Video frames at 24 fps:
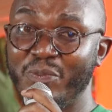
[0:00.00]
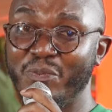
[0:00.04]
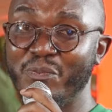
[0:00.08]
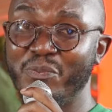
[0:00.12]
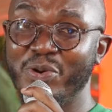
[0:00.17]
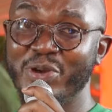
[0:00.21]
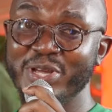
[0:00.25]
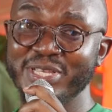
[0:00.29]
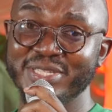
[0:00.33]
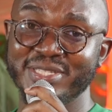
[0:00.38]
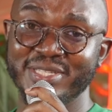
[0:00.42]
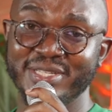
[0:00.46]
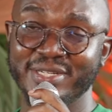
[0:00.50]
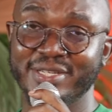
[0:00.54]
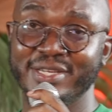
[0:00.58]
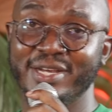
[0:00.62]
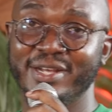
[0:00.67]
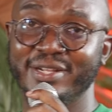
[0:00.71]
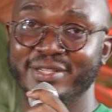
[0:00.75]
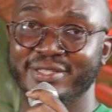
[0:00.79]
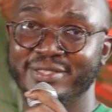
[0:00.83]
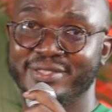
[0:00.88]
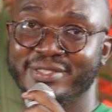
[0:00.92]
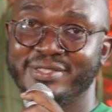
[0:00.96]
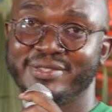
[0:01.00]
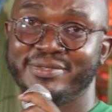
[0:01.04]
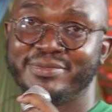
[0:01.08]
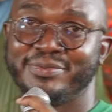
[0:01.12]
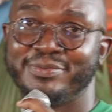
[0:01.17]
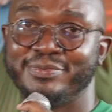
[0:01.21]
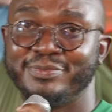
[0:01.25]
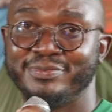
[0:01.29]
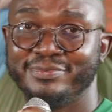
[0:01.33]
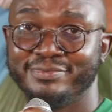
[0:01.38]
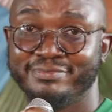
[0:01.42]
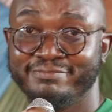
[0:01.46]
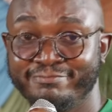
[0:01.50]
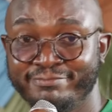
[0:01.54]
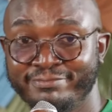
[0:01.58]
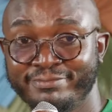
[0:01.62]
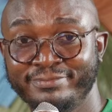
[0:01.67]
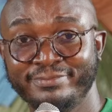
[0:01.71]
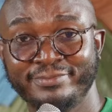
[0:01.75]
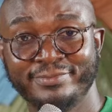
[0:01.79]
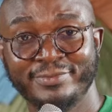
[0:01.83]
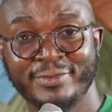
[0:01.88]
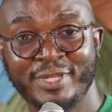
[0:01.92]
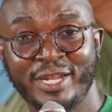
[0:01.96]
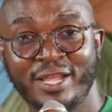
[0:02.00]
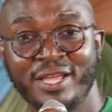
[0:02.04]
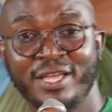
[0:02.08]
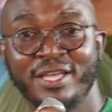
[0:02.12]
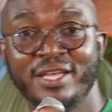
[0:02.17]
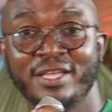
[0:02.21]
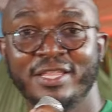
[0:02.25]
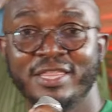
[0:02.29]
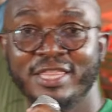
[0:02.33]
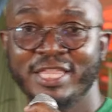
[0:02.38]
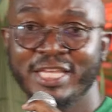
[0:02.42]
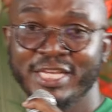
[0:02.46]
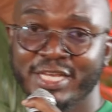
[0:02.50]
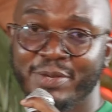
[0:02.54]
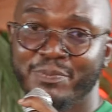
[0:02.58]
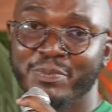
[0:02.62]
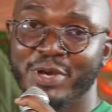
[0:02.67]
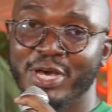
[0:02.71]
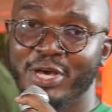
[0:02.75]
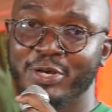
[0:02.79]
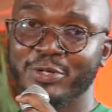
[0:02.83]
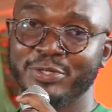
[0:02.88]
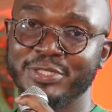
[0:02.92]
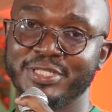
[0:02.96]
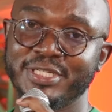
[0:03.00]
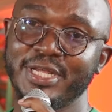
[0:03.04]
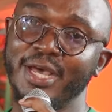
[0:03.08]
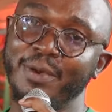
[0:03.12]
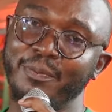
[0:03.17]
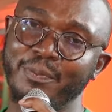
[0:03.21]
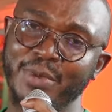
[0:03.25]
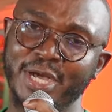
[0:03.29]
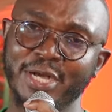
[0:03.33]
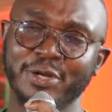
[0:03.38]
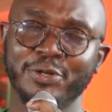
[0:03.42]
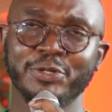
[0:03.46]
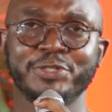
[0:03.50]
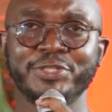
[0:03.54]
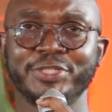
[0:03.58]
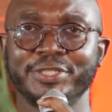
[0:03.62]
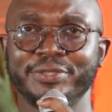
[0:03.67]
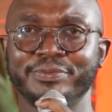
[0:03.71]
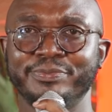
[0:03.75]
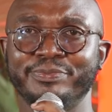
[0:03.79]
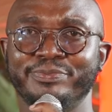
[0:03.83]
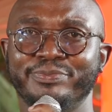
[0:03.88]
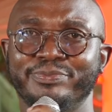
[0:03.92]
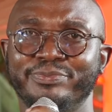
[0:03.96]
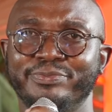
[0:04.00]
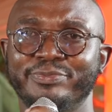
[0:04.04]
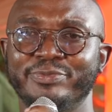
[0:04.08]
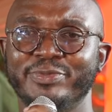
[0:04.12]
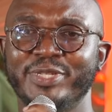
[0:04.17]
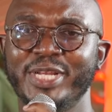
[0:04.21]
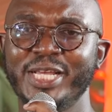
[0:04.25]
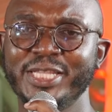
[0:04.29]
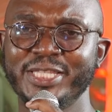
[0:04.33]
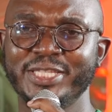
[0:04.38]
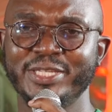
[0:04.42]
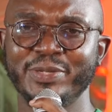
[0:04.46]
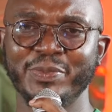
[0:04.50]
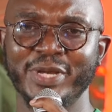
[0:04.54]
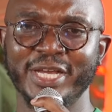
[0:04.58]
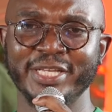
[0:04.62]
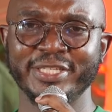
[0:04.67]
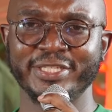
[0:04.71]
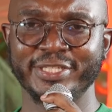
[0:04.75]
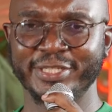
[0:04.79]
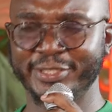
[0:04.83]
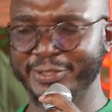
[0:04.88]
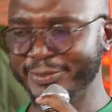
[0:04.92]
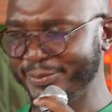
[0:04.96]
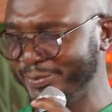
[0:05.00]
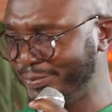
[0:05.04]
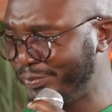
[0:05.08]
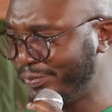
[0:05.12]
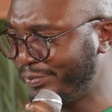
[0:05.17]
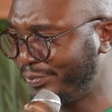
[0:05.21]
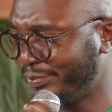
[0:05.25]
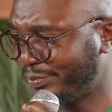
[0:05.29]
boys and girls, hmm? hmm. think about a mango tree. Let's imagine